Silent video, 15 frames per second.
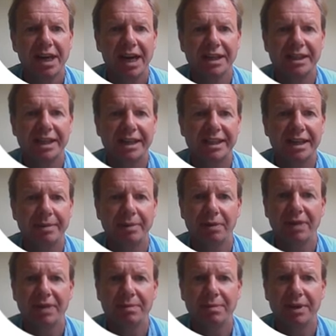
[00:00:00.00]
And you see it's come up
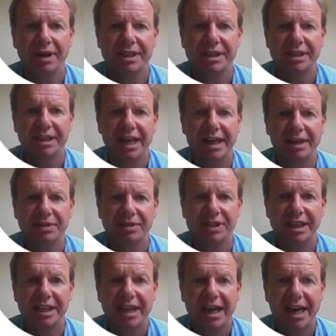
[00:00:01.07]
red -10, it was
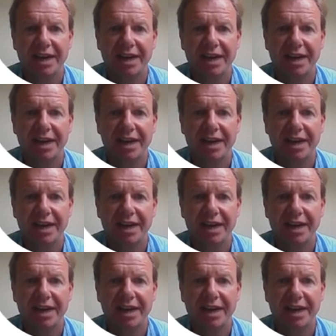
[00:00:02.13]
6.